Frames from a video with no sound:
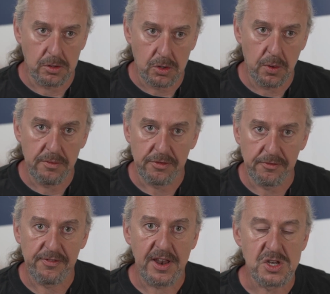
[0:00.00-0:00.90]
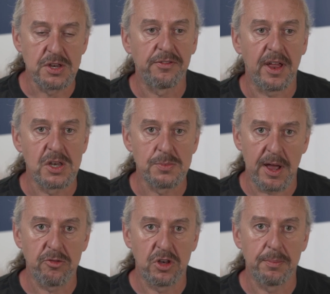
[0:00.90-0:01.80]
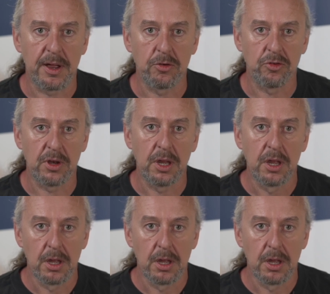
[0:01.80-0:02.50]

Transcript: going from fence to fence, boundary to boundary.